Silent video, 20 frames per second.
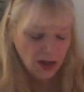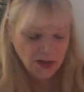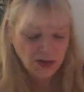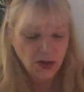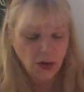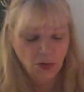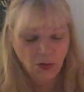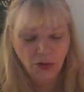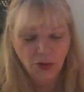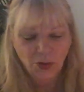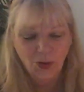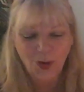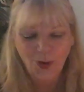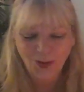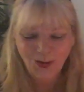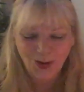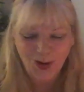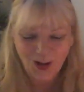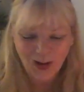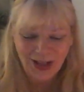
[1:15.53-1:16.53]
So your
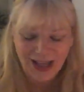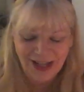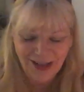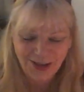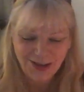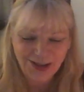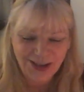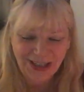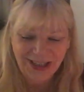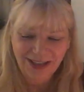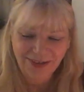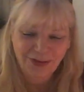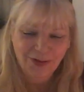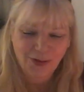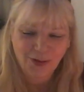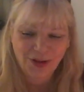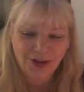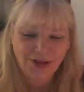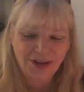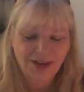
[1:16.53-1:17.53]
overall energy
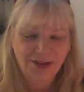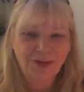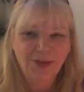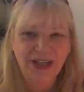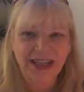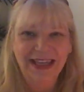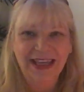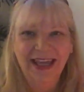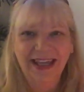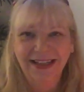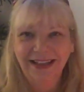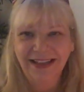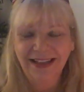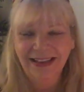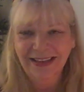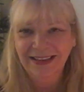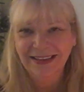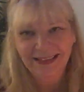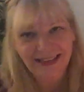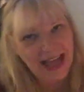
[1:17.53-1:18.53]
for the weekend
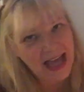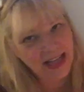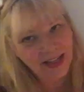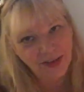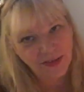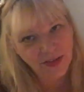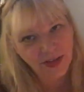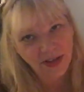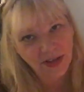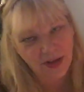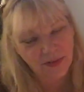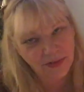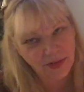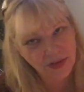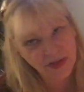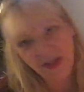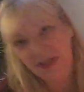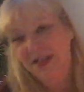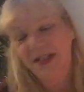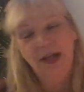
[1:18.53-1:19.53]
is that of the
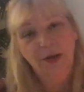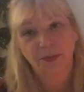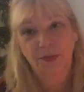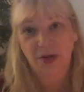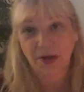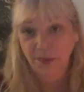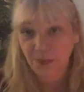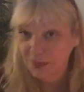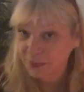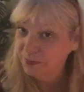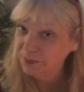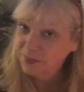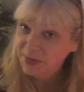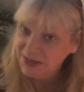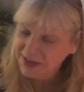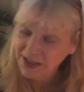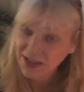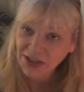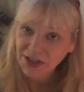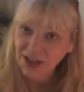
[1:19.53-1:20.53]
lovers in the upright
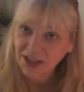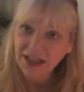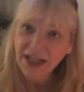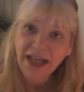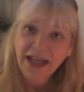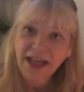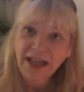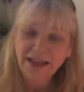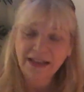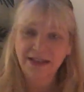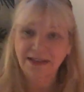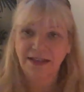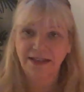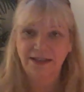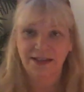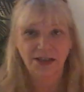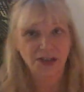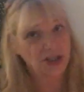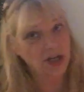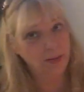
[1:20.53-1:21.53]
position. This
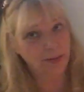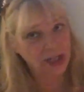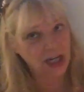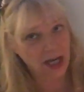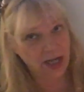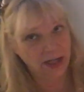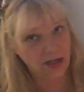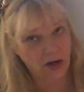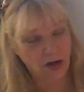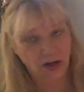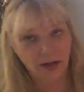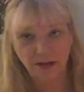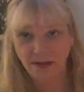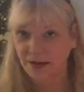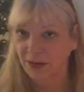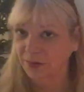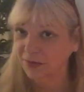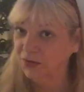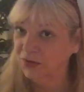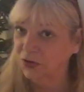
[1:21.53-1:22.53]
is the Gemini card.
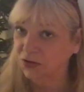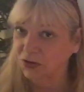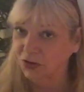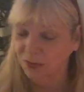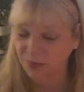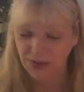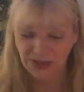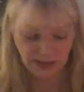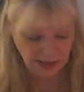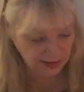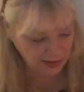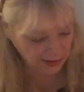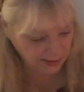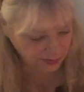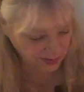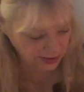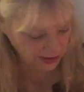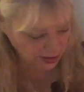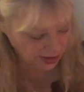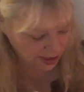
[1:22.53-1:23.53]
Some of you could be dealing
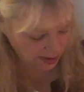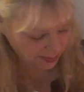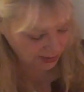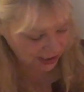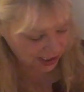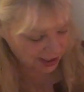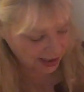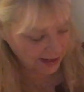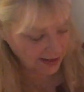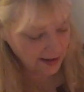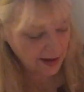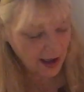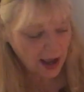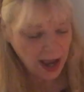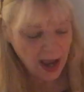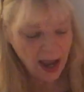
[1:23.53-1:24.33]
with a Gemini.